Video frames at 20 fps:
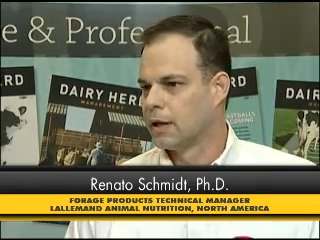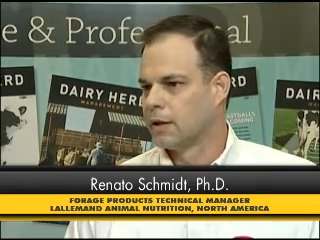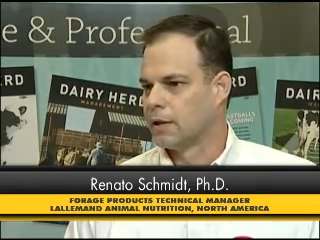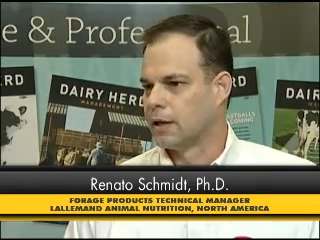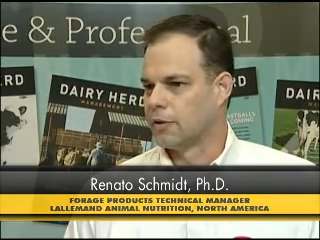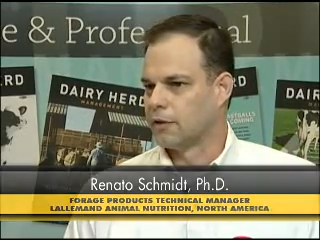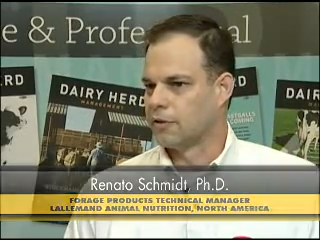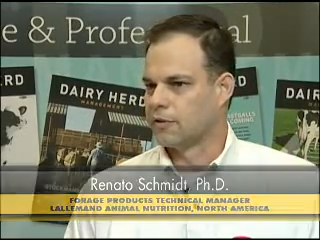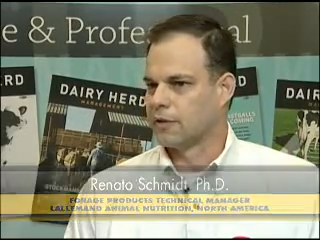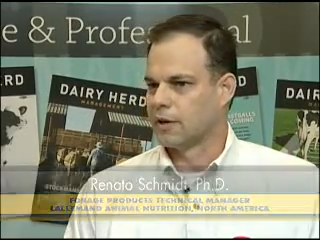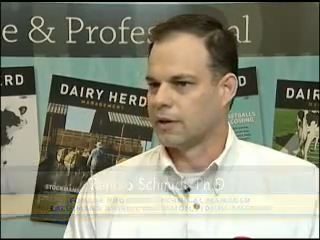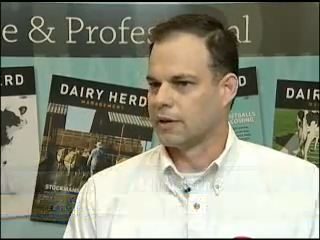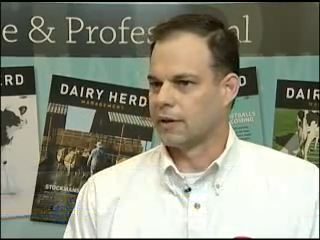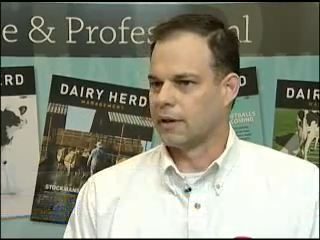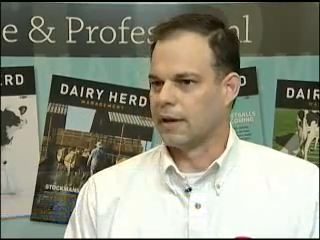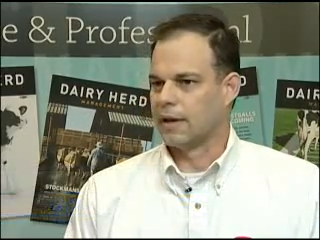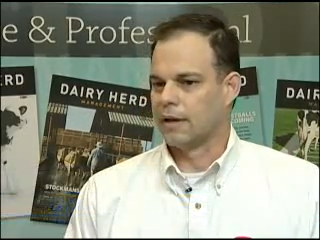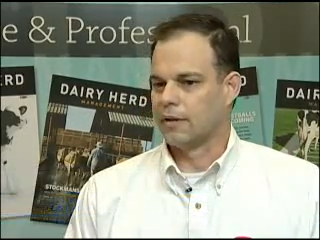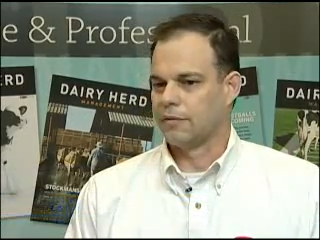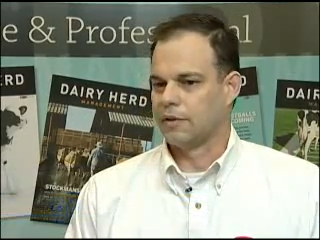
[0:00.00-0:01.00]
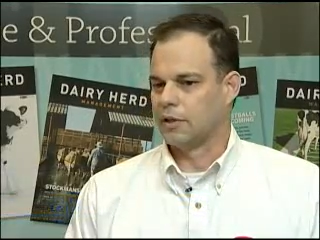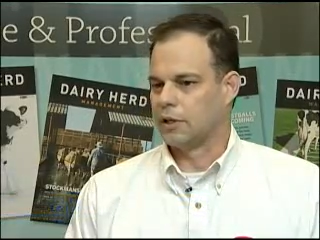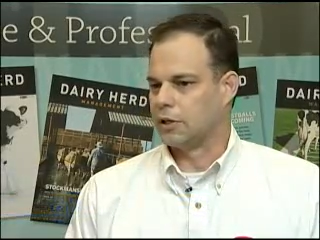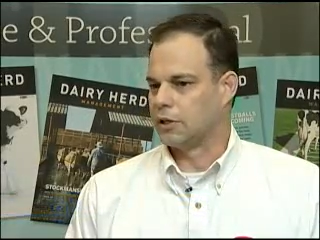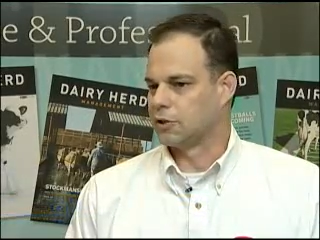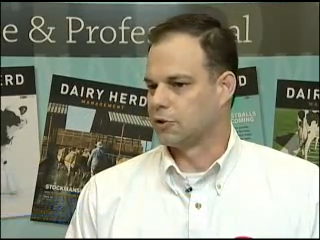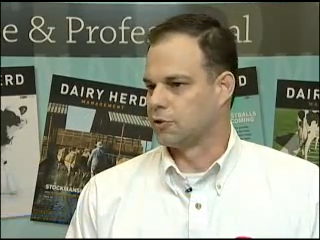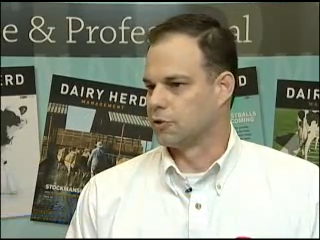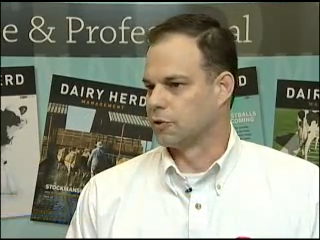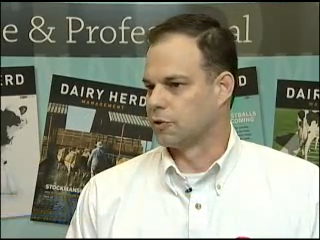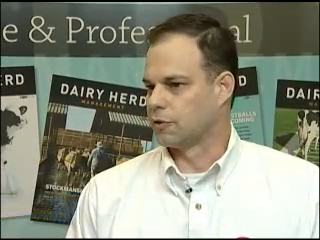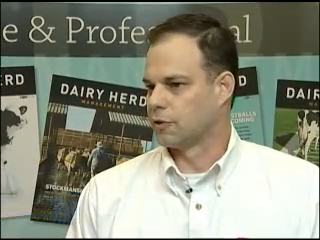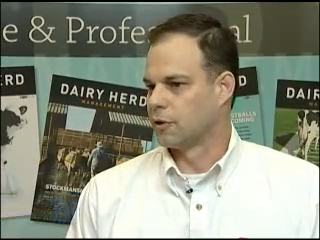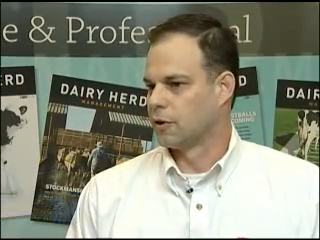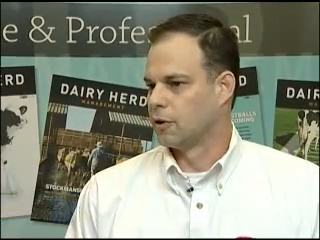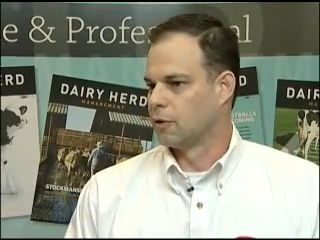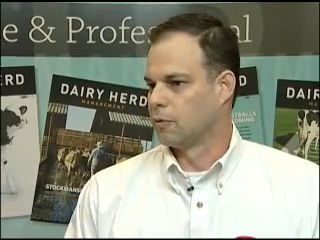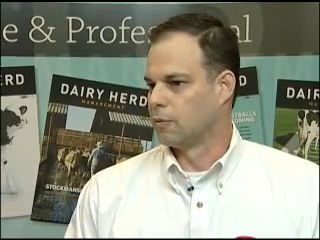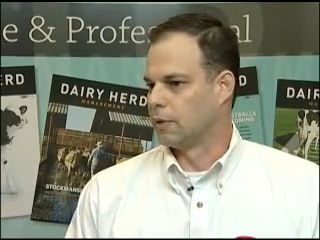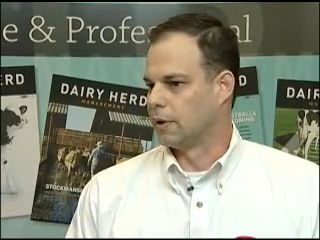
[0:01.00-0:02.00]
then you're starting having issues
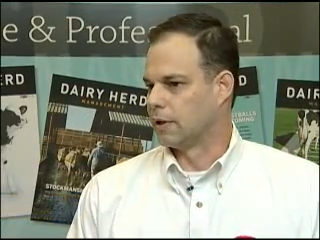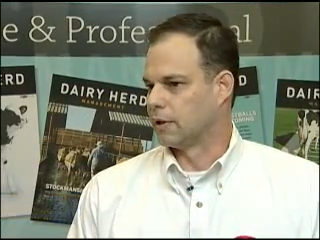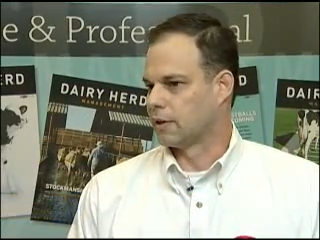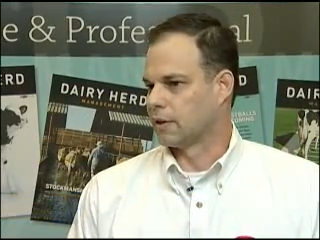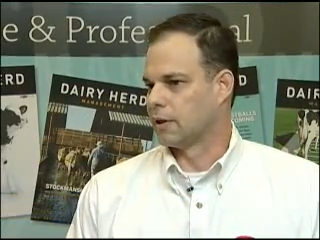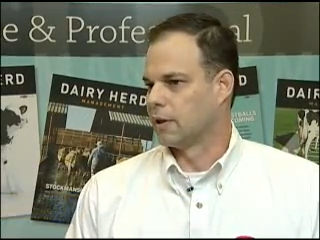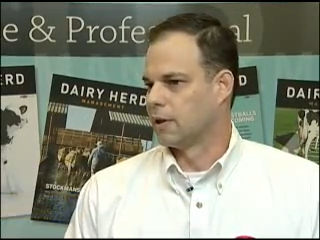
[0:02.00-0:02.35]
with